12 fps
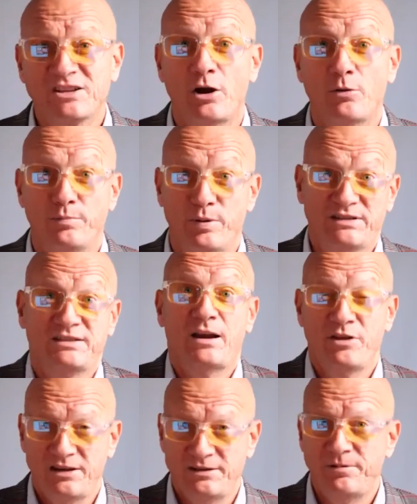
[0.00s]
So, but some
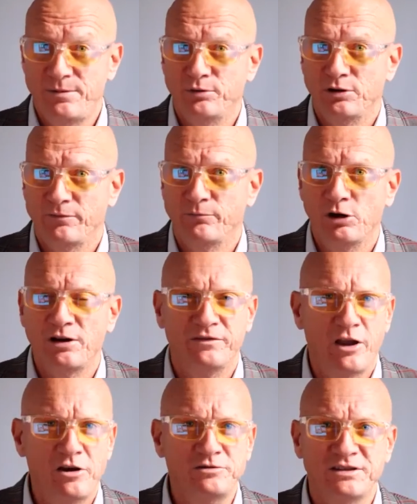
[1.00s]
of these people will have
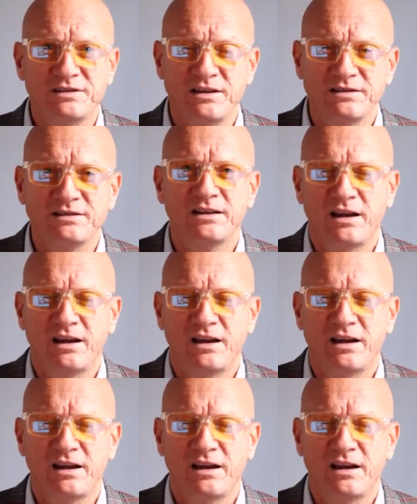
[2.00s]
noticed this,